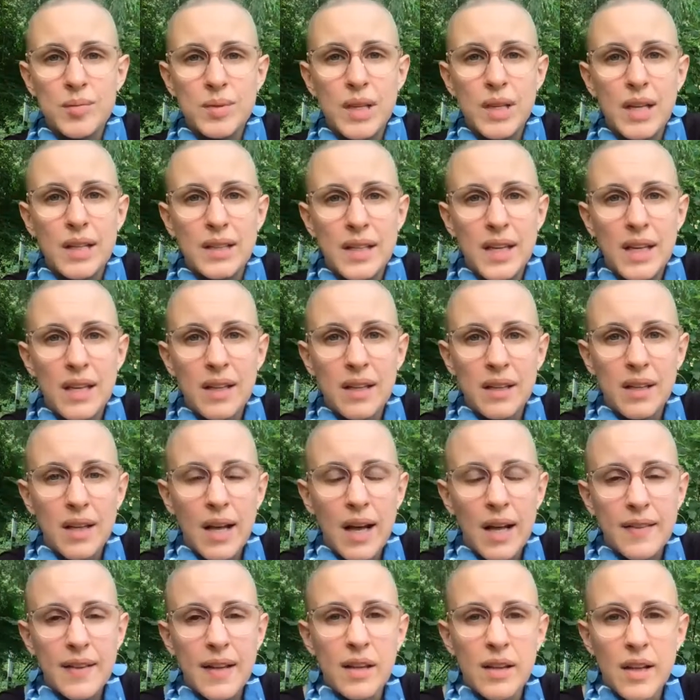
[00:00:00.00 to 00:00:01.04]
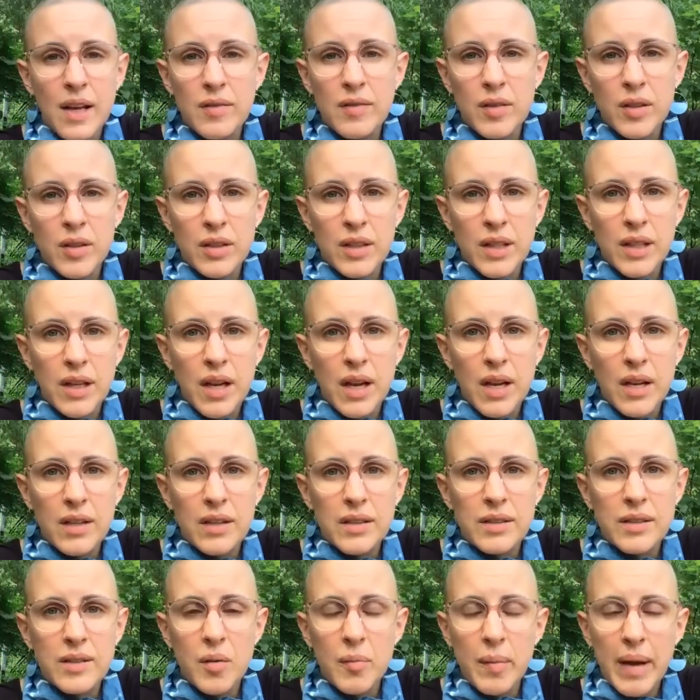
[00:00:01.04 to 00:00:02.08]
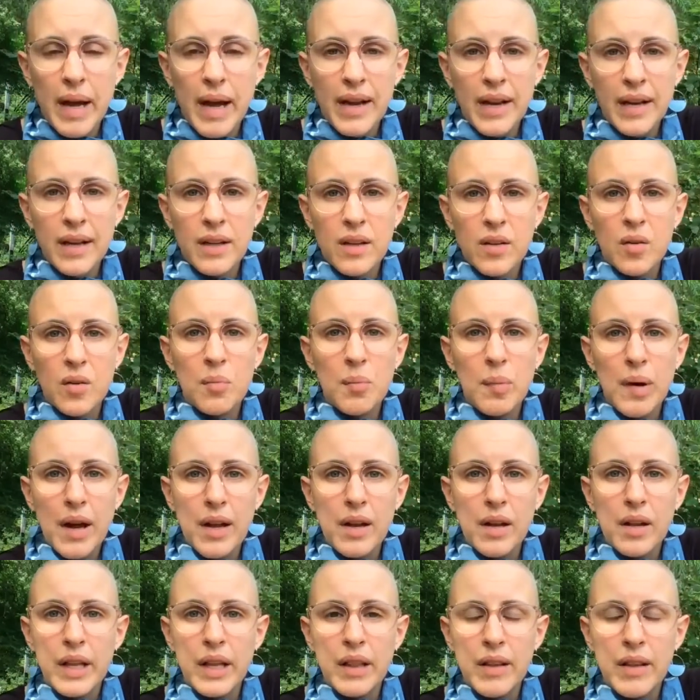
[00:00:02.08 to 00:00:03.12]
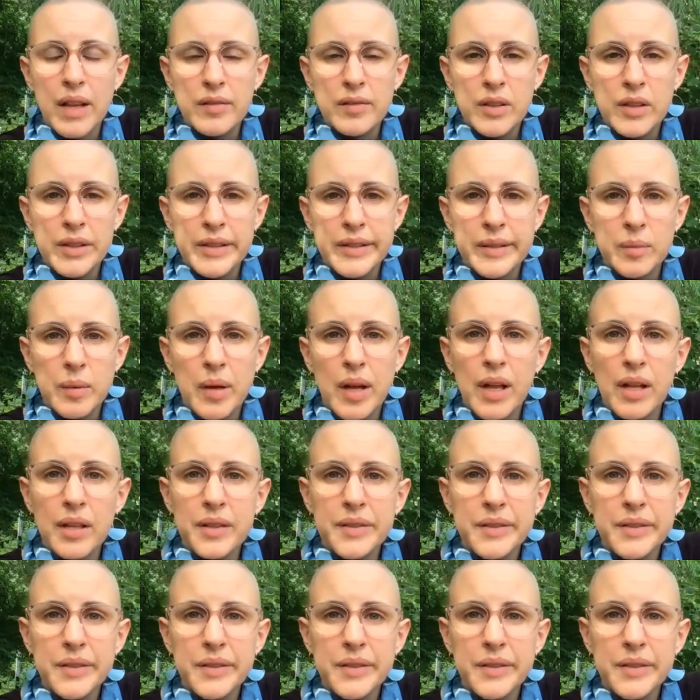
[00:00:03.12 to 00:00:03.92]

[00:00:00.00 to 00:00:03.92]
on that level and on a somatic or bodily level as well.